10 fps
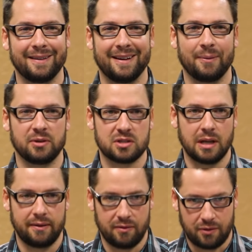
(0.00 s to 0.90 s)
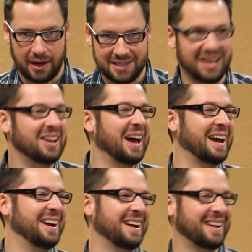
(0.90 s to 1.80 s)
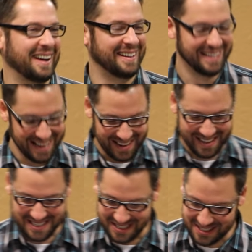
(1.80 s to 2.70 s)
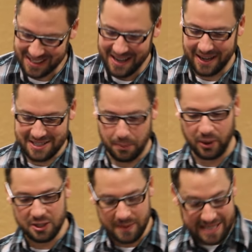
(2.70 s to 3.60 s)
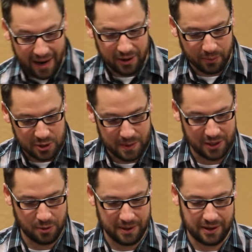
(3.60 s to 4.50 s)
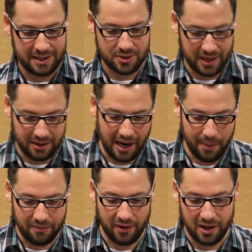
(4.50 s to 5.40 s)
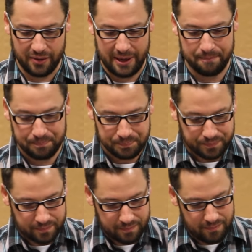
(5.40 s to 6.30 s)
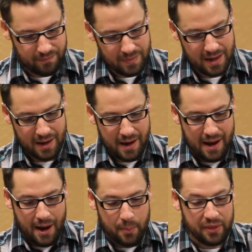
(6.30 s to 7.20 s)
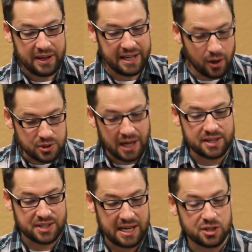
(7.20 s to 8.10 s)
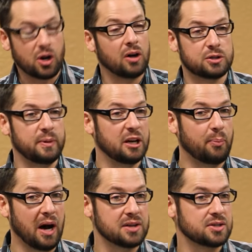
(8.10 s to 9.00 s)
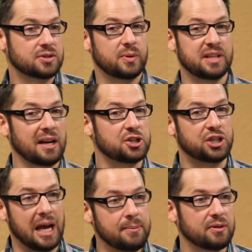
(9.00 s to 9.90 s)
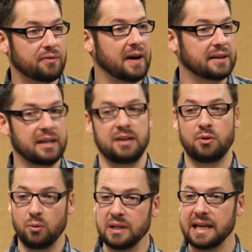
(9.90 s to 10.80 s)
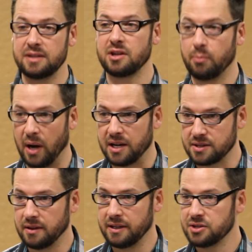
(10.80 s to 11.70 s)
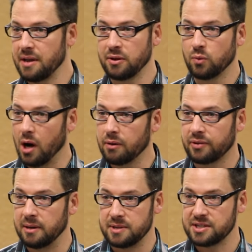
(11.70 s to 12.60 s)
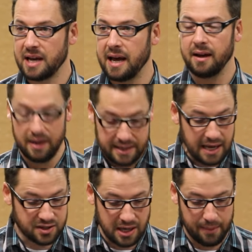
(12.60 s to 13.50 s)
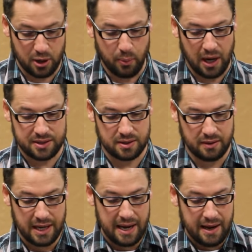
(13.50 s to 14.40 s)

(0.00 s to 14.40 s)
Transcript: I'm a slave of Christ, because it brings me down. It brings me in humility, so I might follow him. But then he goes on to say he's called to be an apostle. So he's not ashamed of the fact that he really is an apostle, and there's nothing wrong for him to say, yes, I'm an apostle.